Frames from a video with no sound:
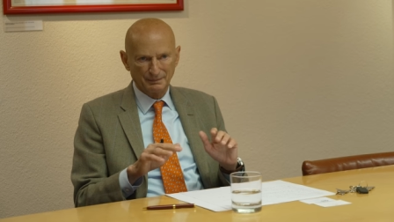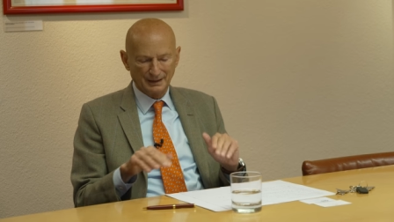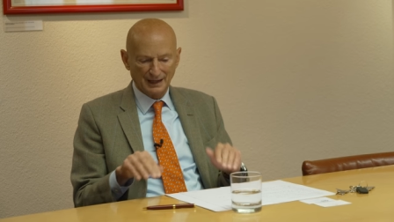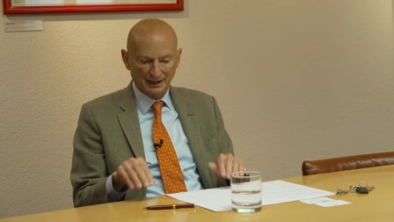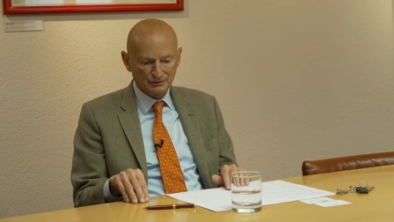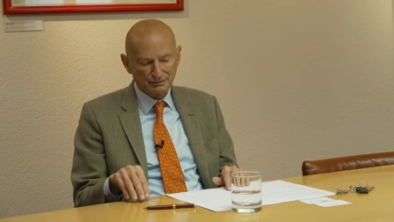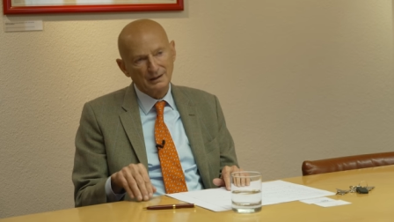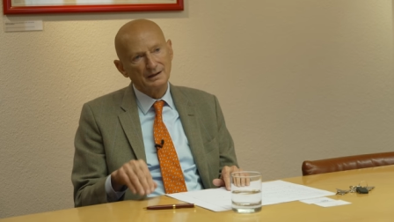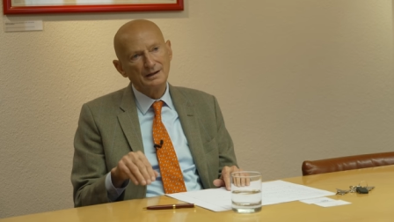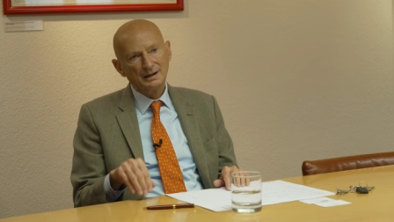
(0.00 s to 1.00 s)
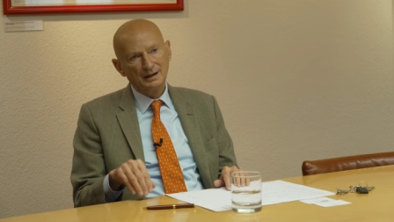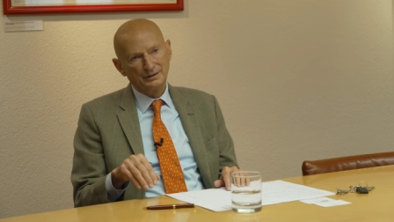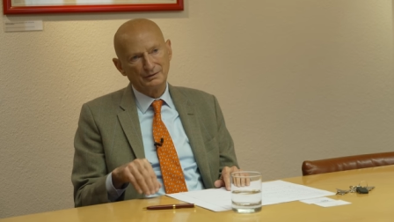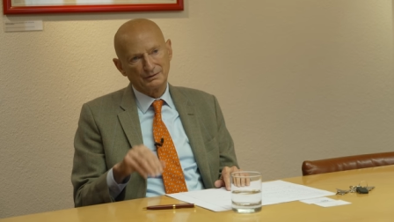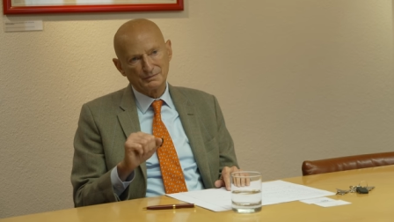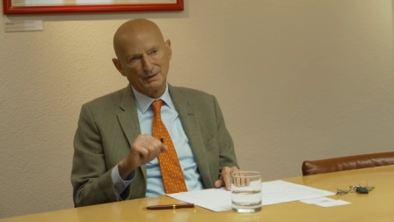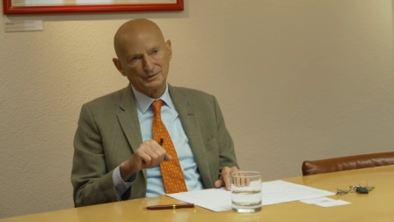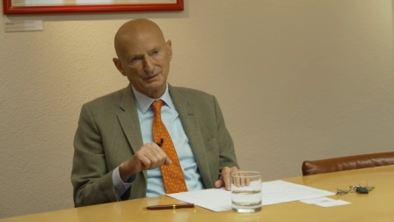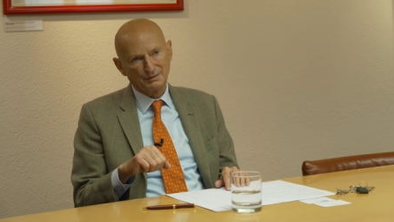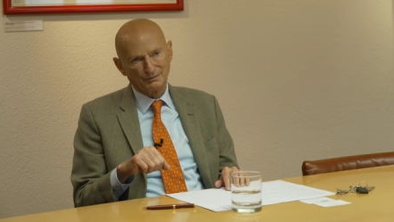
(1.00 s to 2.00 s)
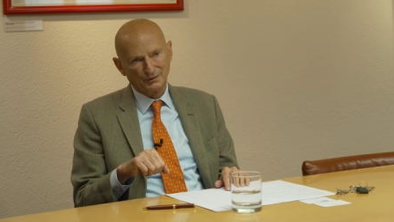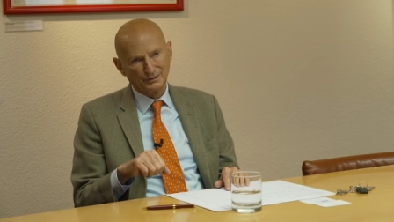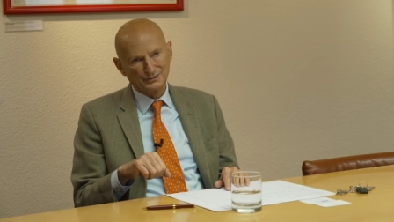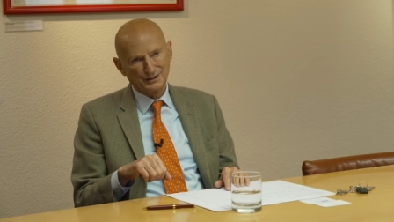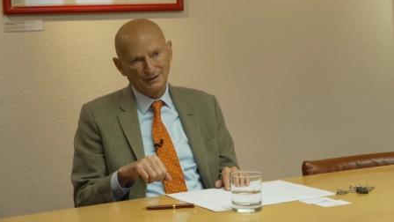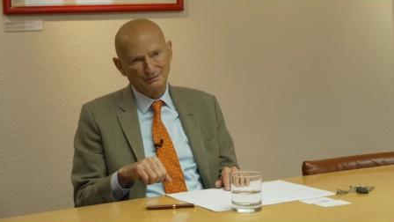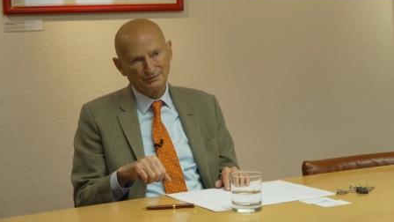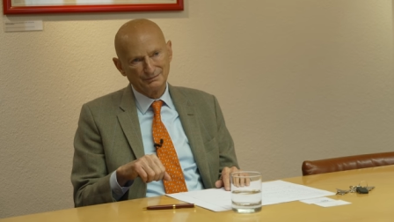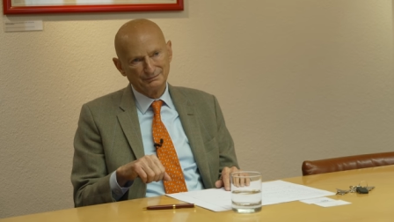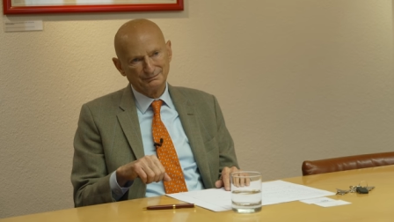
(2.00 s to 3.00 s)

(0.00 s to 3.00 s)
But actually, you're responsible for yourself.